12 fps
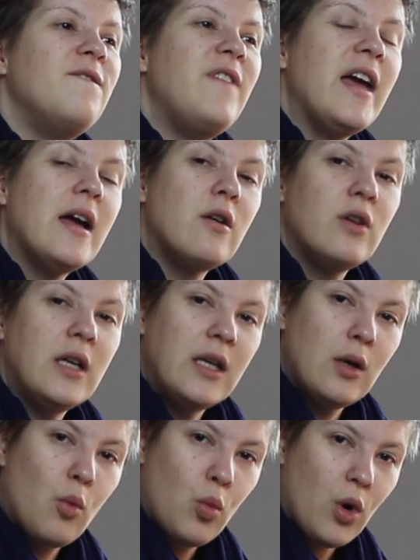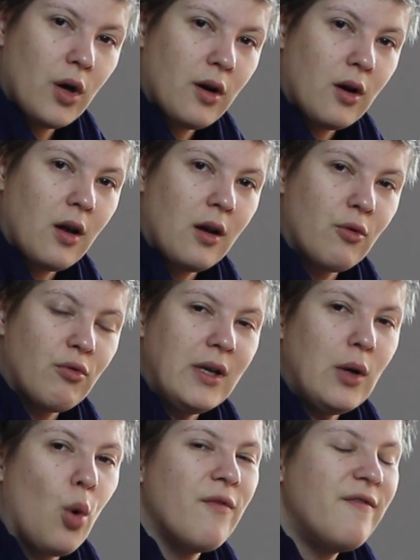very
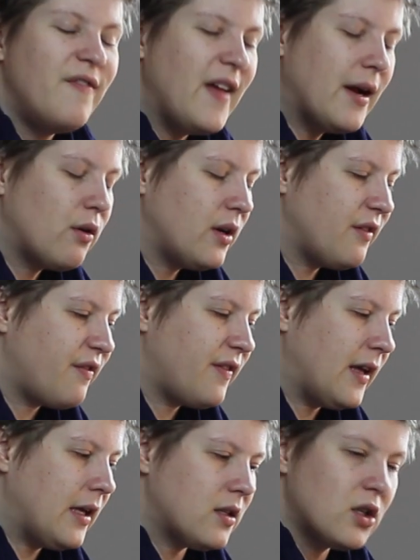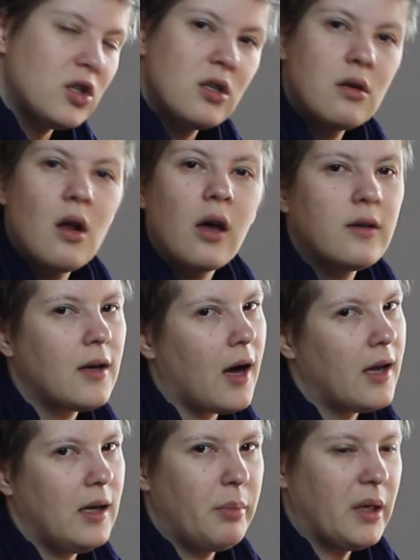watercolory or very fade, not
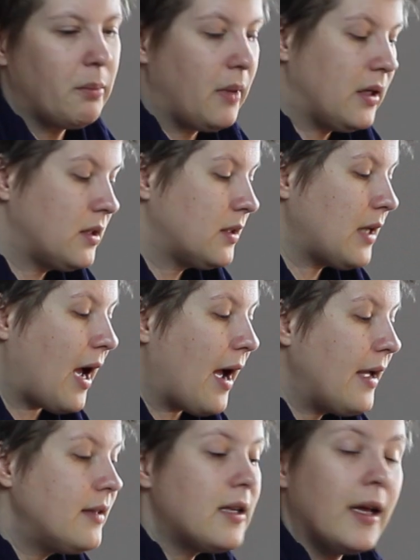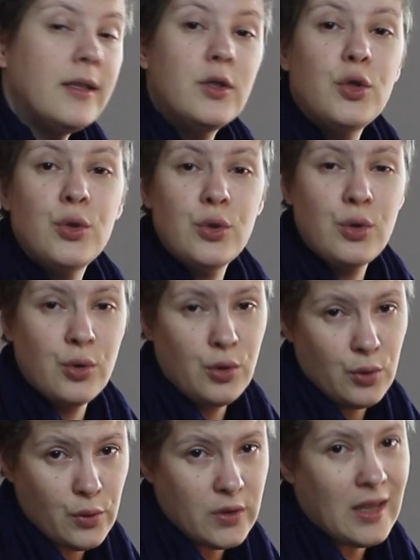highly pigmented, I tend to
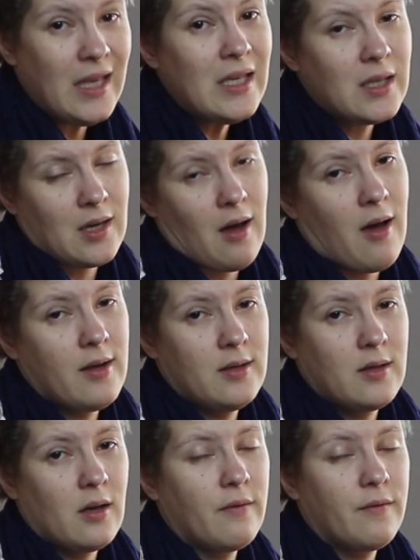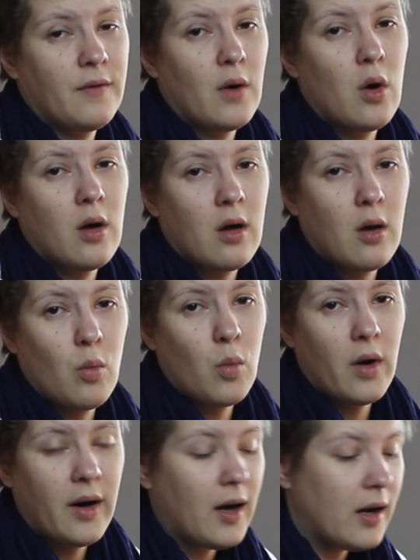use these kinds of
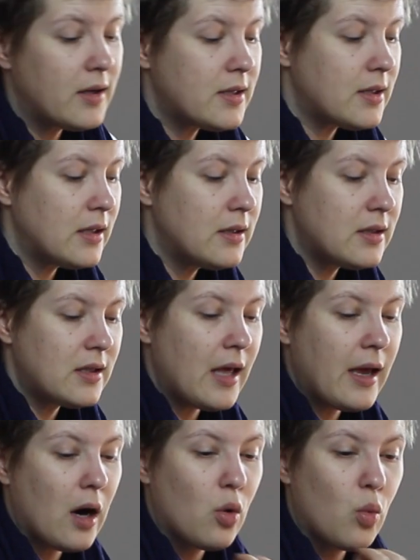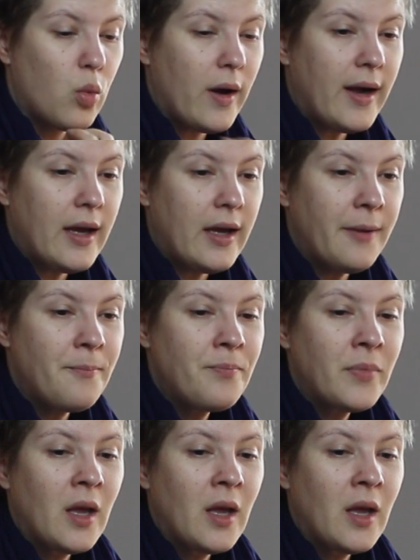watercolors, since they are way